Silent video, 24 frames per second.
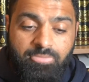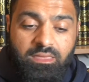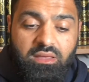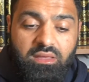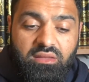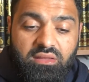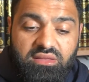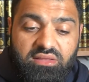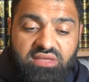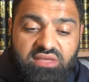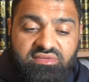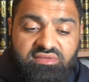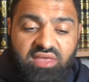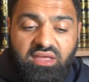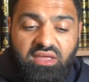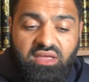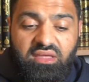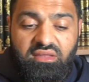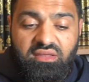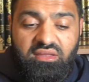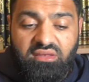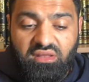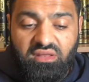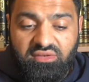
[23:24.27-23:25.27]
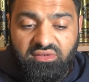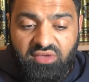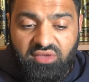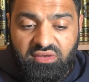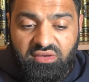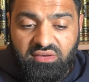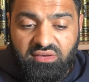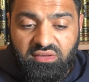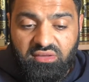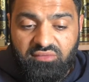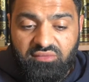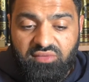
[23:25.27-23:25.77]
The second
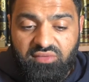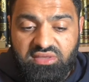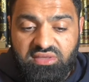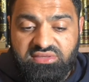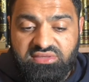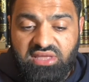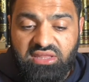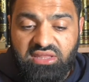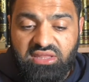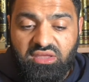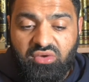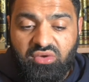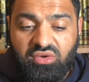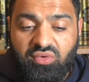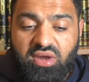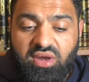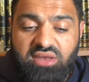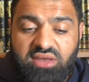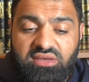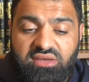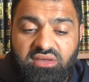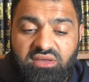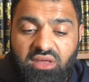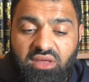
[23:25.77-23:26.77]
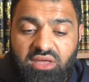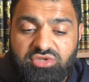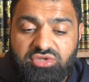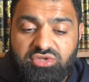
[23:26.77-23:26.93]
alternative is that the creditor